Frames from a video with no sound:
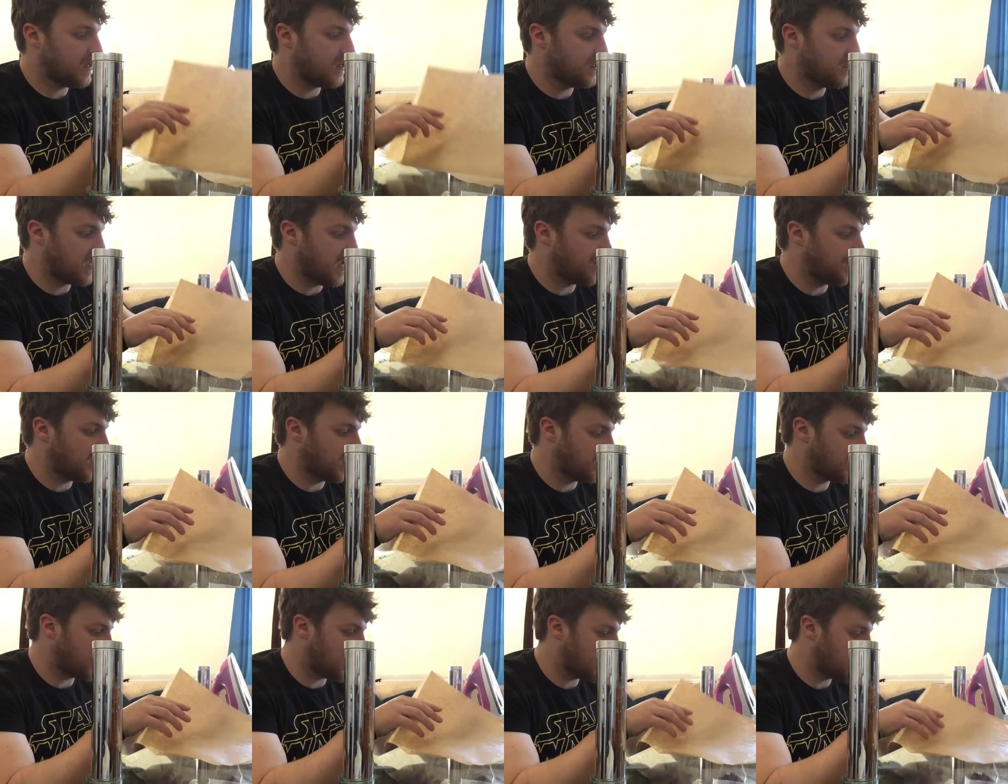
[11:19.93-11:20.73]

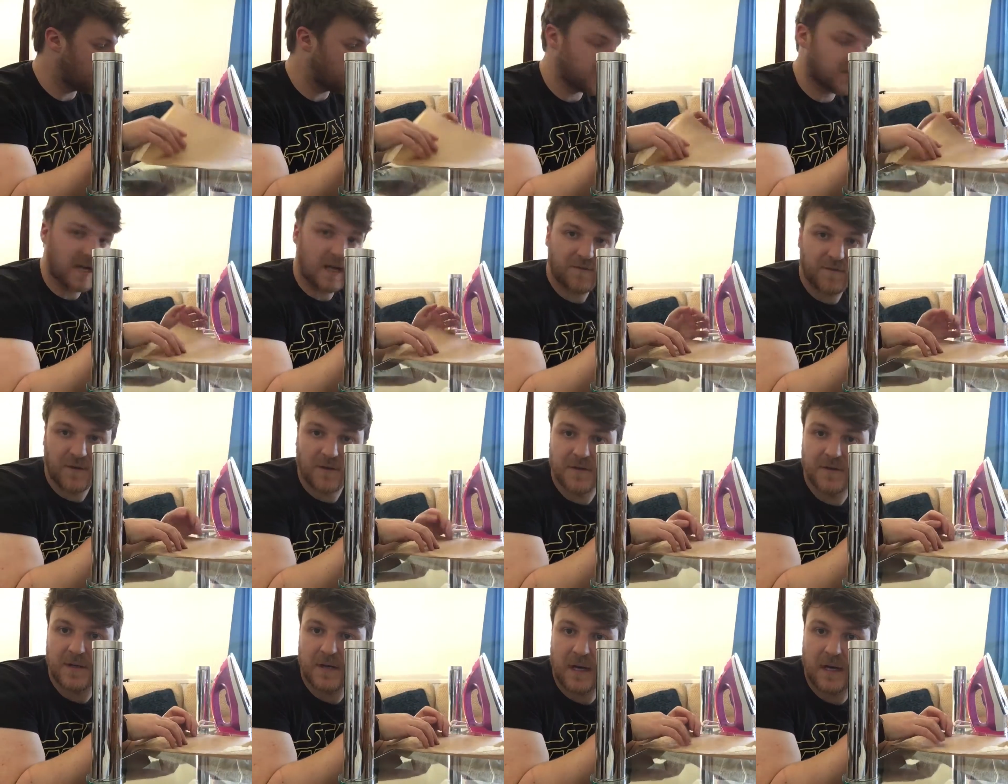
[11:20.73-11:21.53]
definitely try it yourself
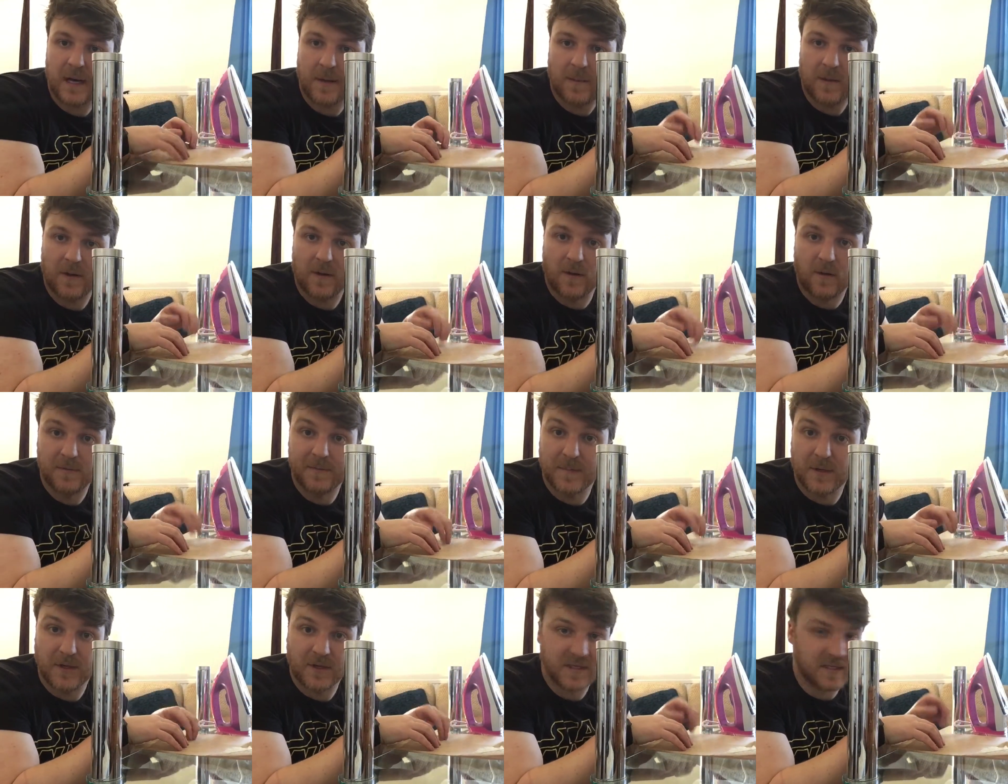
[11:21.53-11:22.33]
on a couple of old
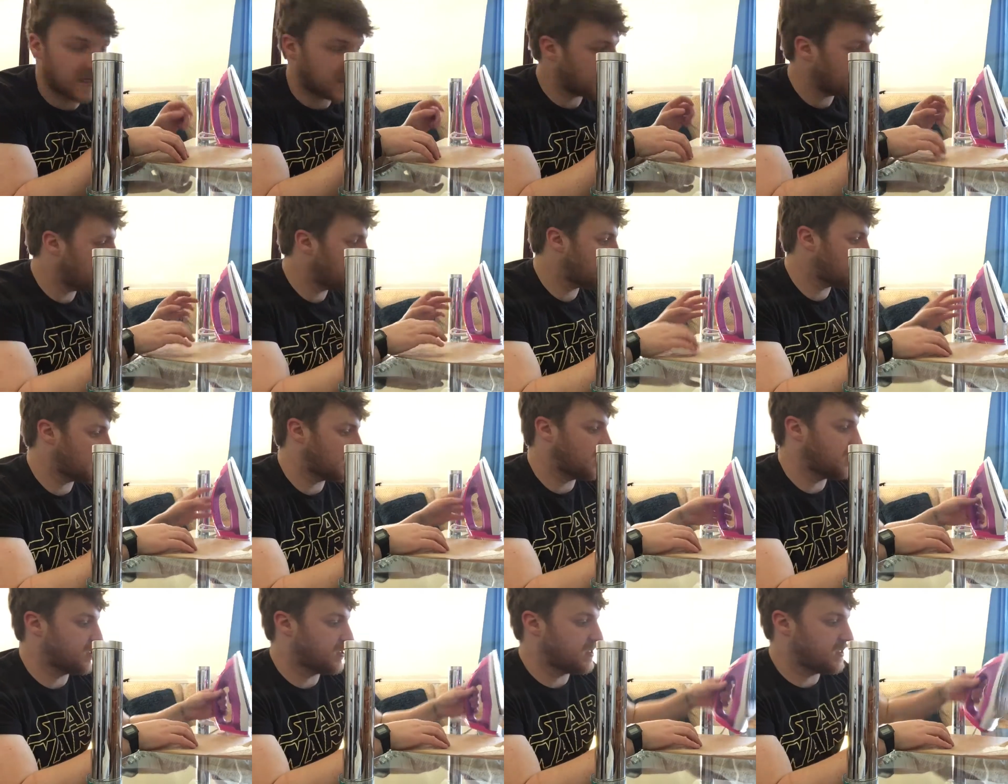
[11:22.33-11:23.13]
books like this
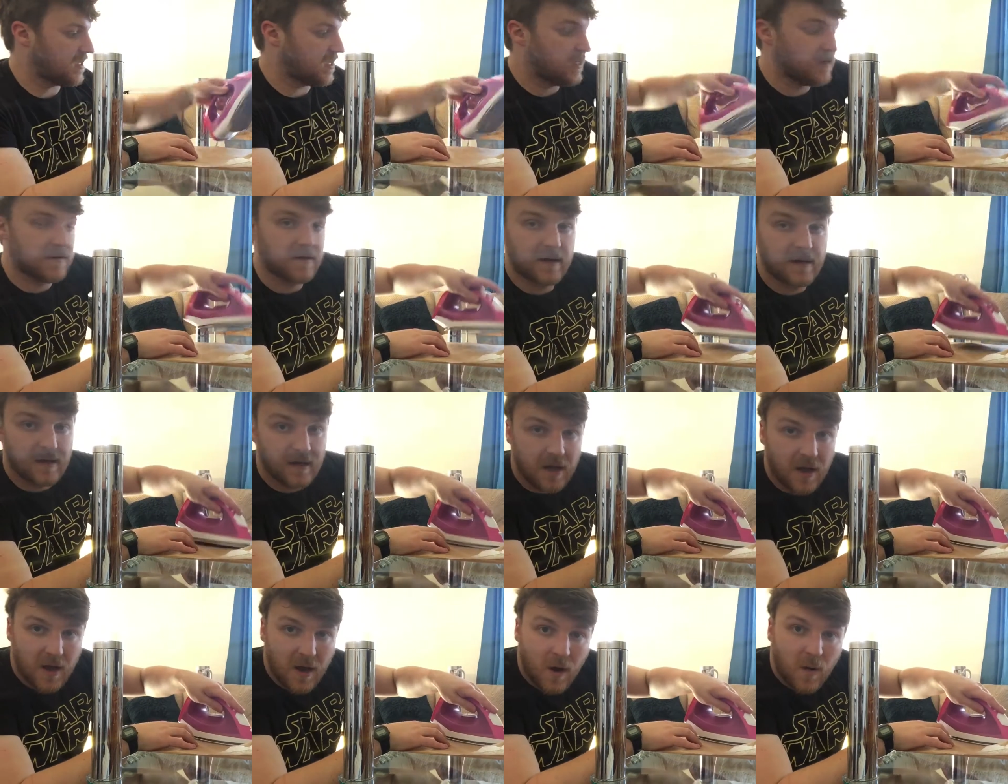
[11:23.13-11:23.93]
and just see
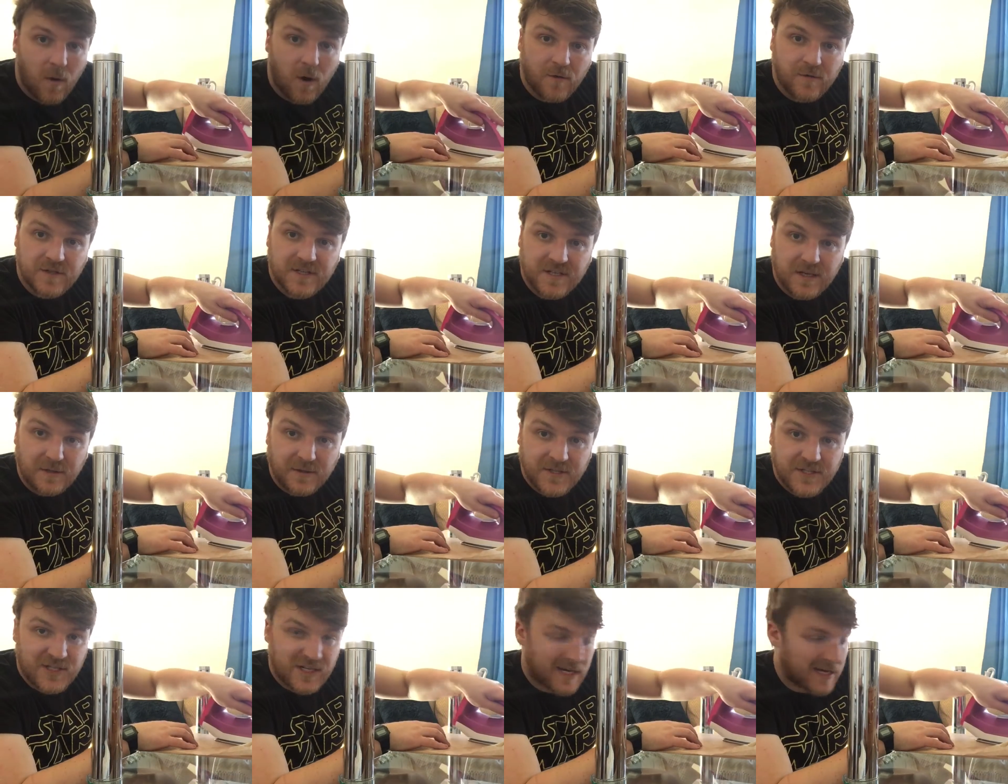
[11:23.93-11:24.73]
what
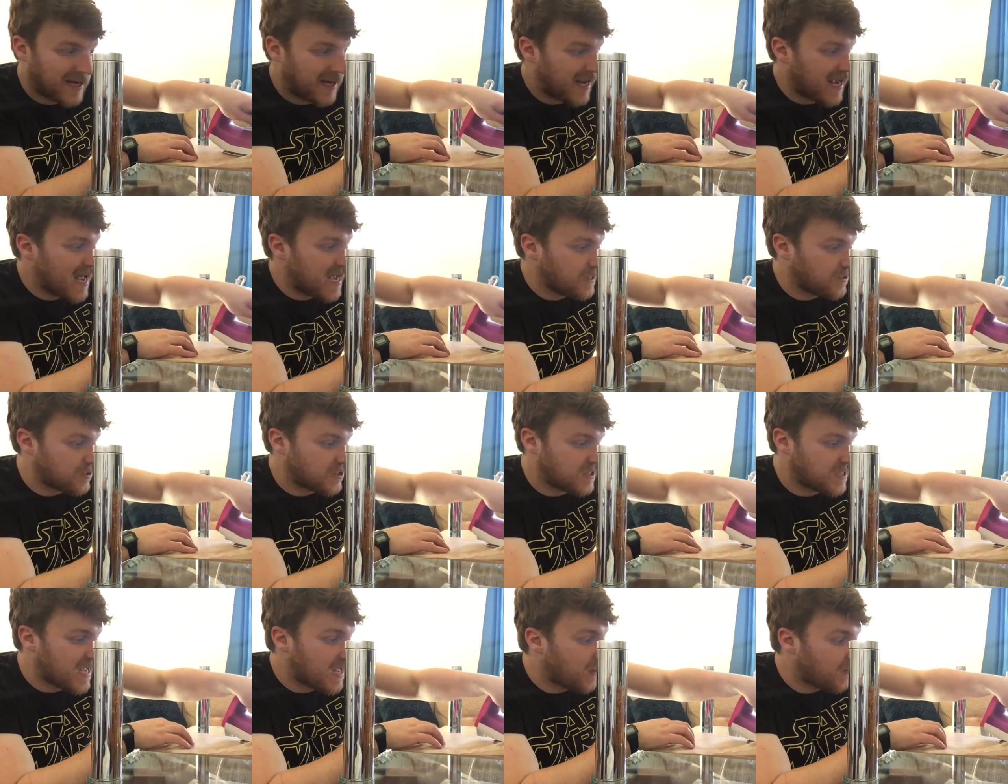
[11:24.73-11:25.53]
results you can get
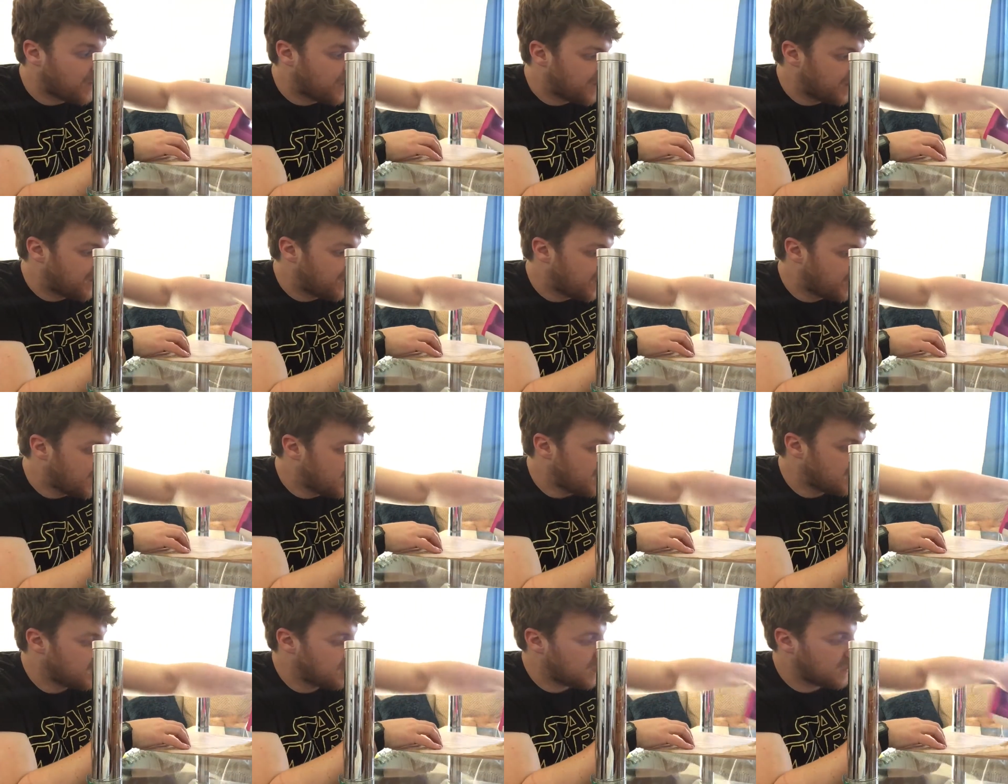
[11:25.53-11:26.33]
yourself before
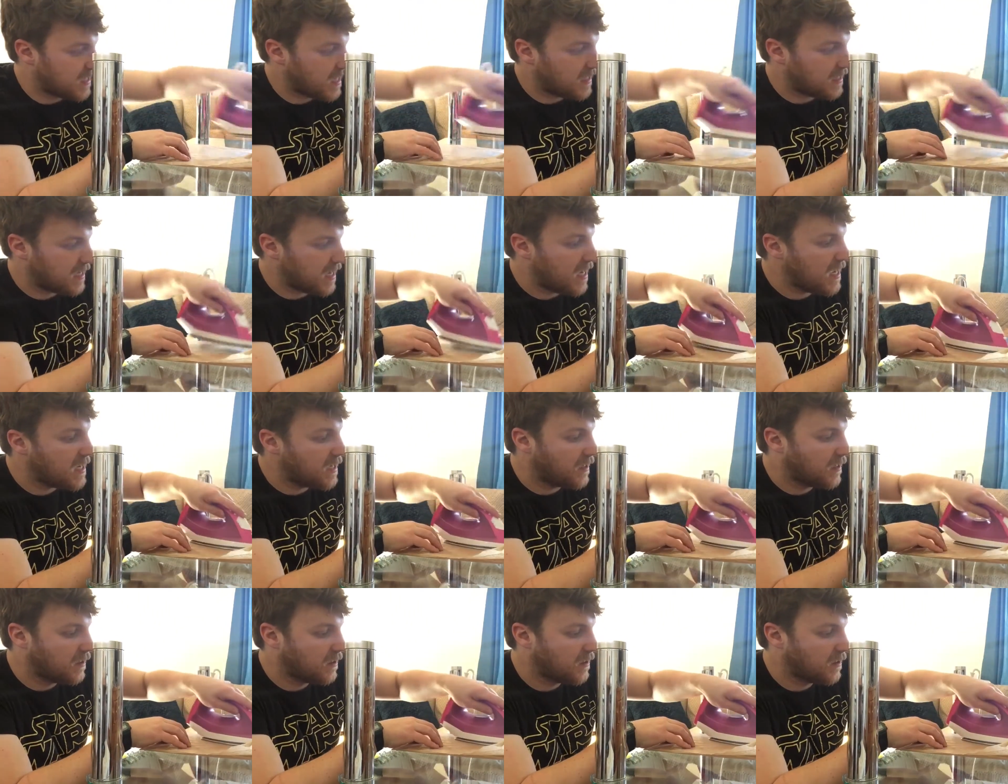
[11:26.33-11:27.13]
you send it in.